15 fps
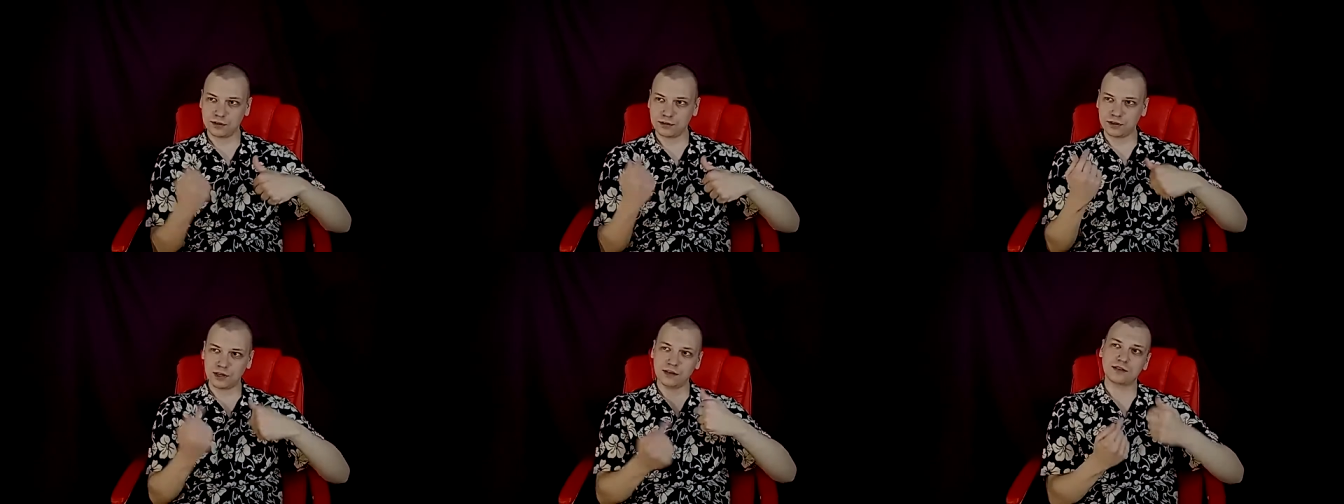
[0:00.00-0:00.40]

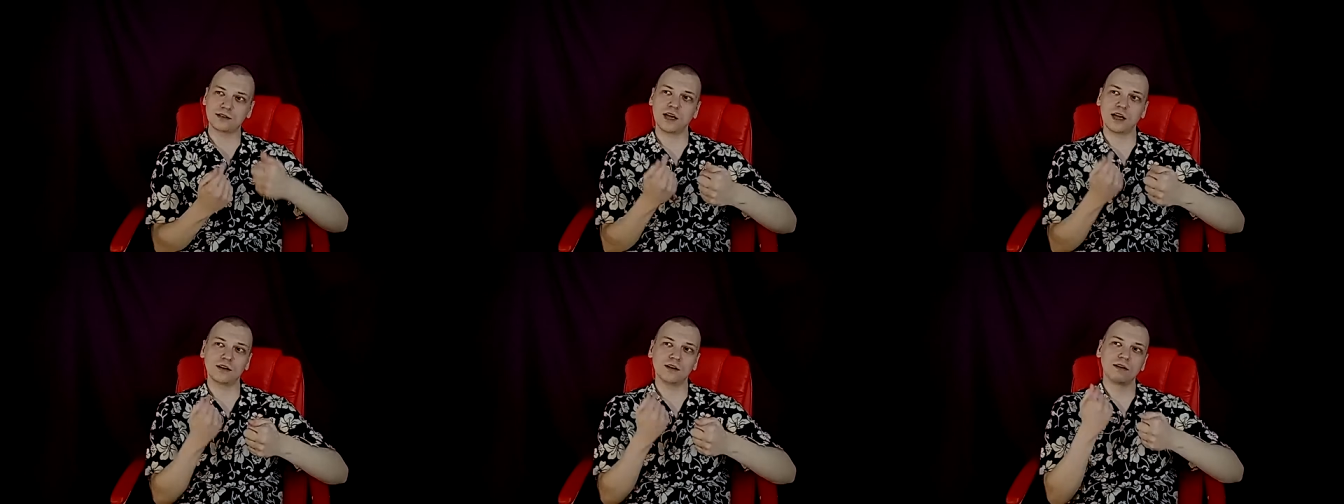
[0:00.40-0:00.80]
He thinks
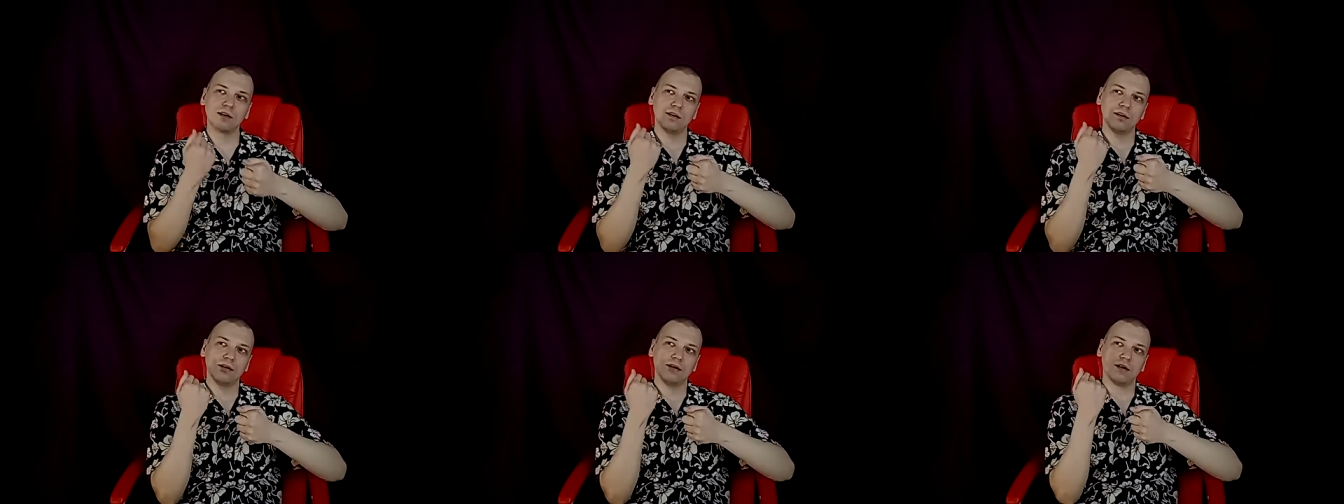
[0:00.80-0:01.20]
that
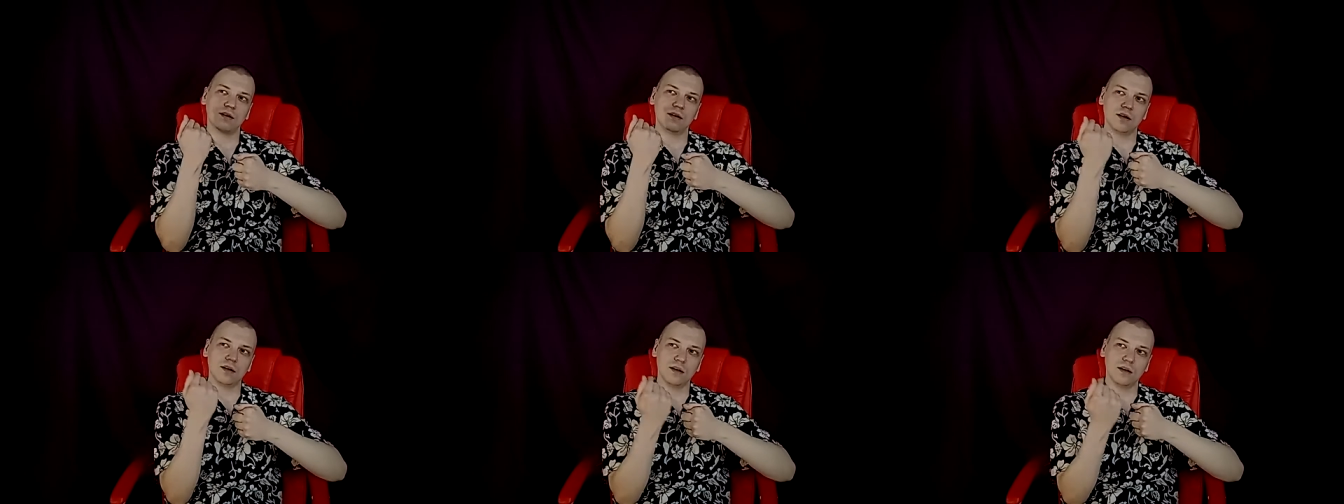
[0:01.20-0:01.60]

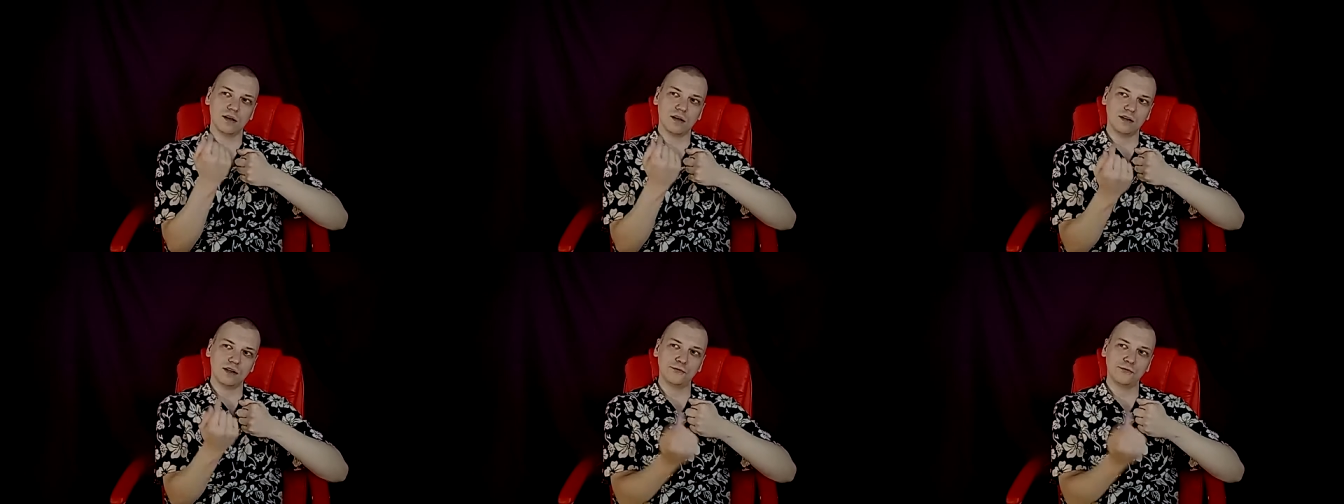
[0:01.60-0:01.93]
uh,